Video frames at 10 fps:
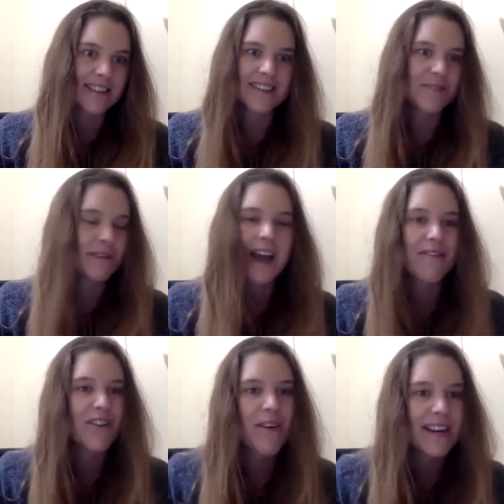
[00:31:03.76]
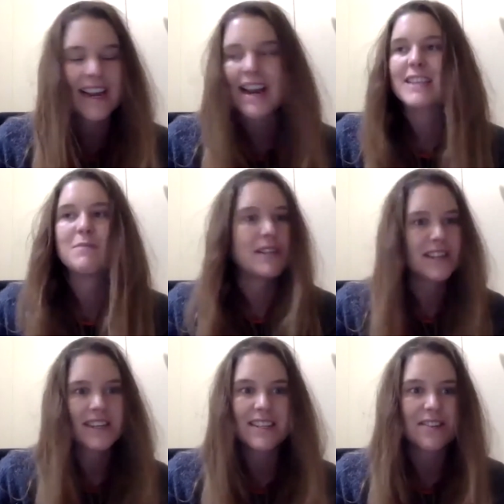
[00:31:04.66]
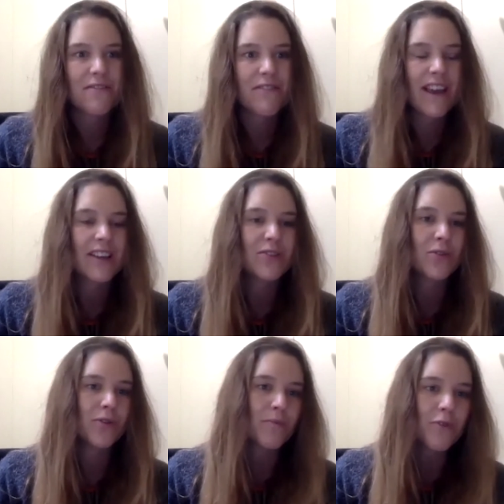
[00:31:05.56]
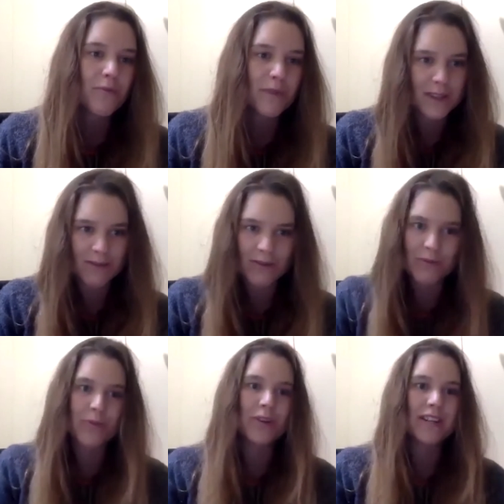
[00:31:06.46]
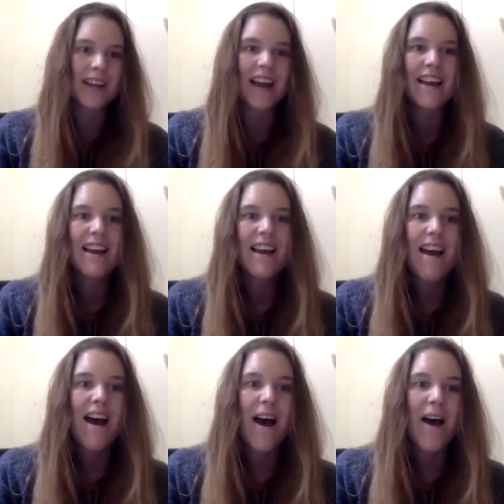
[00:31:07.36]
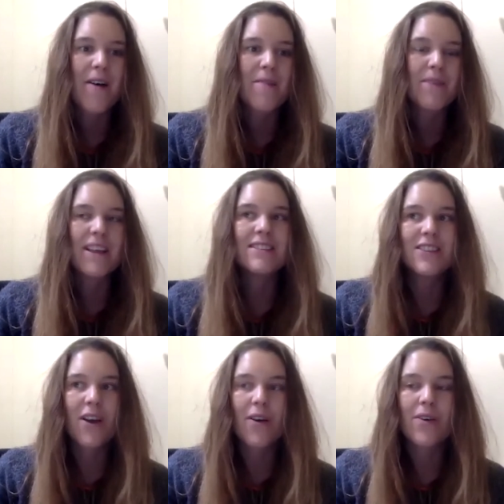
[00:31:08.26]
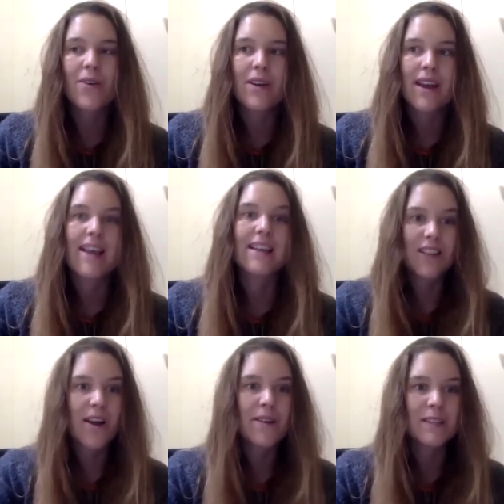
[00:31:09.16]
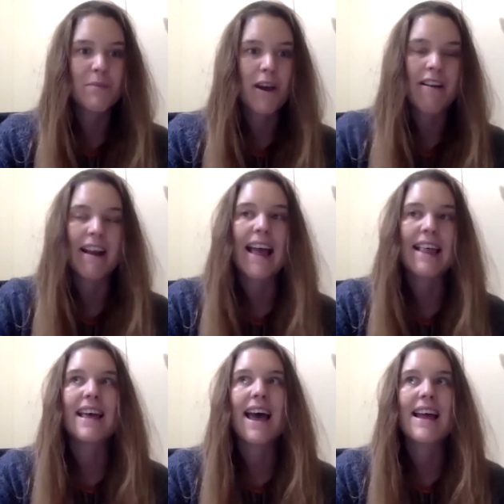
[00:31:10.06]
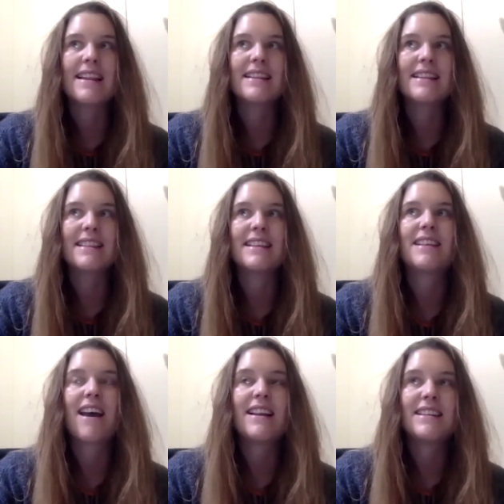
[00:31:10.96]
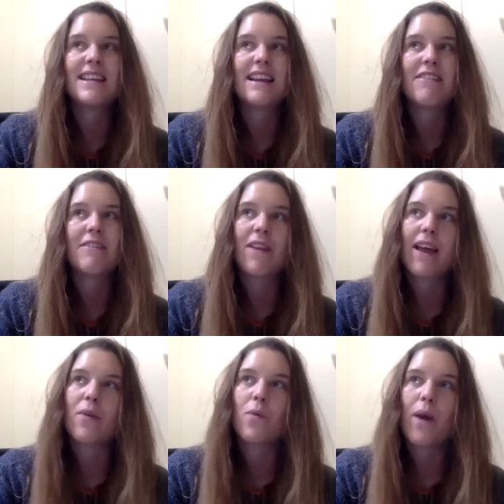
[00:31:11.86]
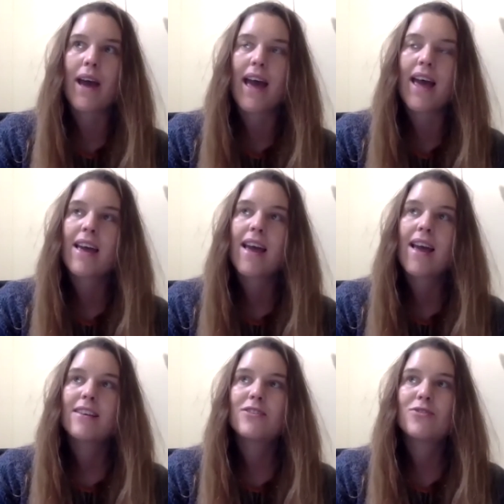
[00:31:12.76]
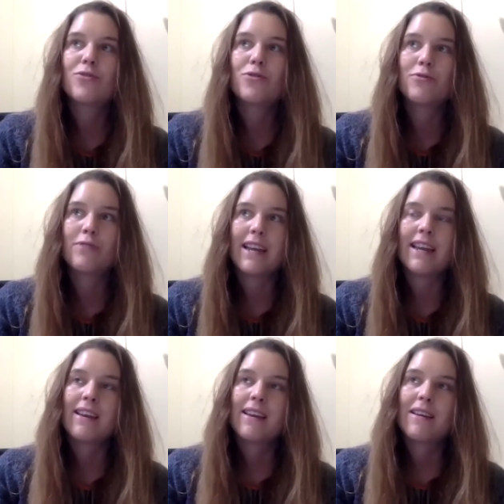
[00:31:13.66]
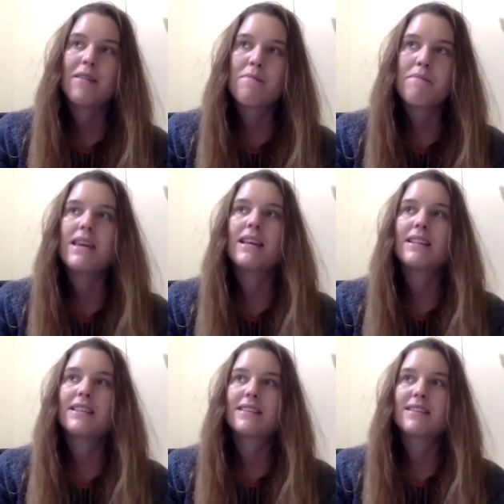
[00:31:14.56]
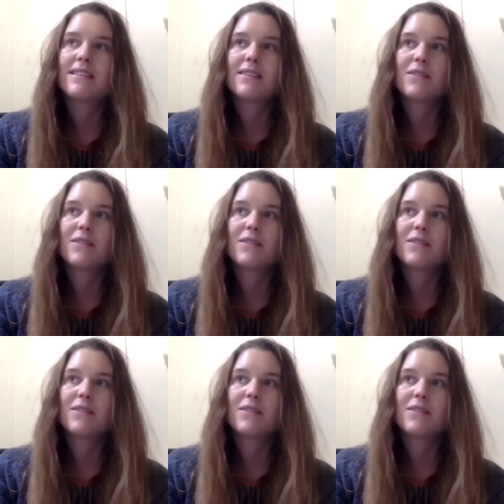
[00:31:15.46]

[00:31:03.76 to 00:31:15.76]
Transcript: just would have no idea, like species of fish or the movements of the water. It's so inspiring, and this idea of like where story meets